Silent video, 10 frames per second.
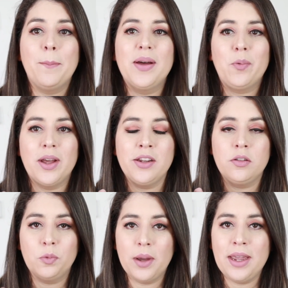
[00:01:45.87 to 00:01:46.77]
but wanted
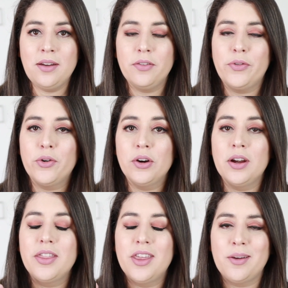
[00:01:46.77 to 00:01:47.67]
to wait
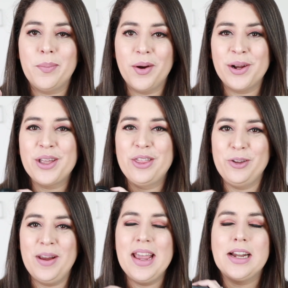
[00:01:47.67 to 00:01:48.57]
for the Mark
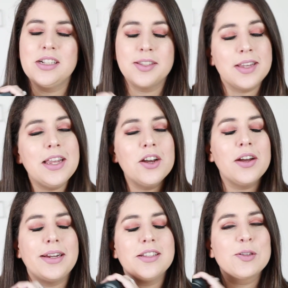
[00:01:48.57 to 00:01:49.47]
three, and it's here
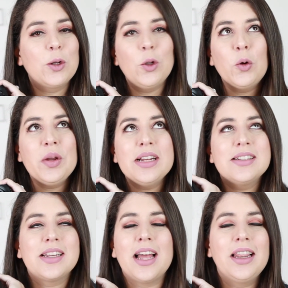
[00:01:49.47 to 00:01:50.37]
and it's
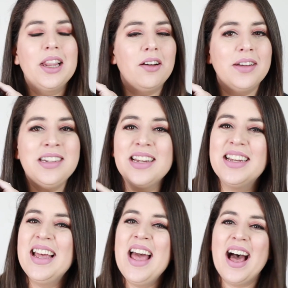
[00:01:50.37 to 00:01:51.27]
glorious and I love it.
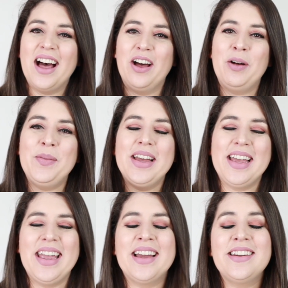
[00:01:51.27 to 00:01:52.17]
Um,
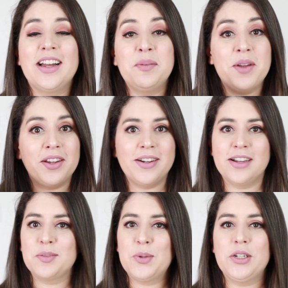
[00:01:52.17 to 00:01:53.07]
and I'm not an
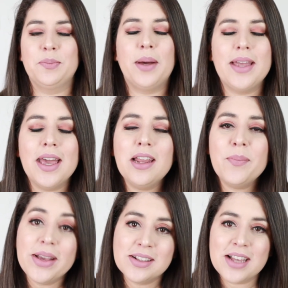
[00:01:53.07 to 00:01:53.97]
expert by any
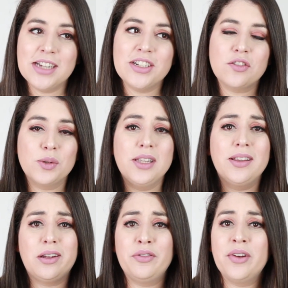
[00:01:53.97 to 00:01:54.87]
means. I just really
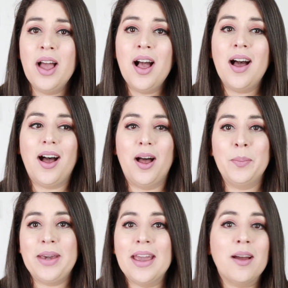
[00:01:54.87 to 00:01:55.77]
love
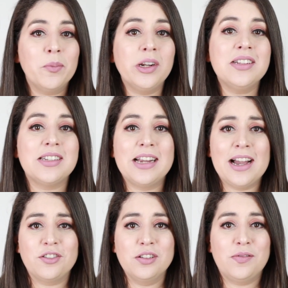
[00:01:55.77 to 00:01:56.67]
Um, cameras, and I
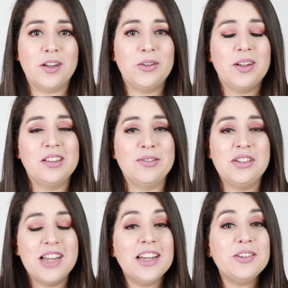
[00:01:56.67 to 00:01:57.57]
actually follow a lot of
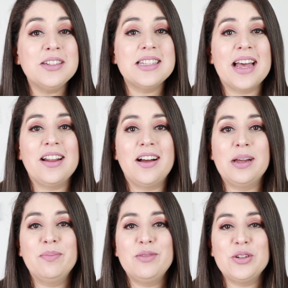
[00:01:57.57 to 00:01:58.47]
channels that
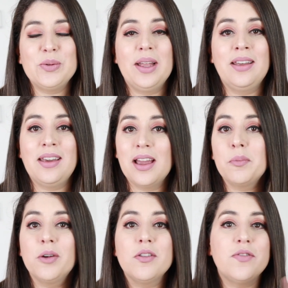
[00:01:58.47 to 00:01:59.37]
um, do like
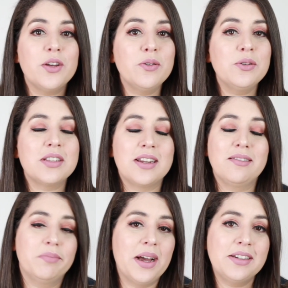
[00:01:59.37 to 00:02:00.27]
camera reviews,
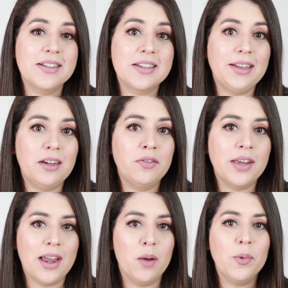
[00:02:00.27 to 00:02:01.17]
and I just
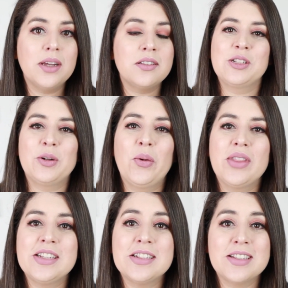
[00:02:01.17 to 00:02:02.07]
love cameras. So
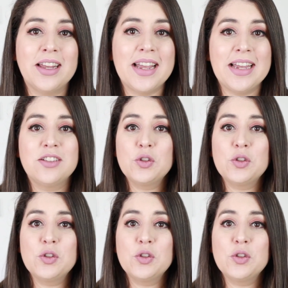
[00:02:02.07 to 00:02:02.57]
this is not a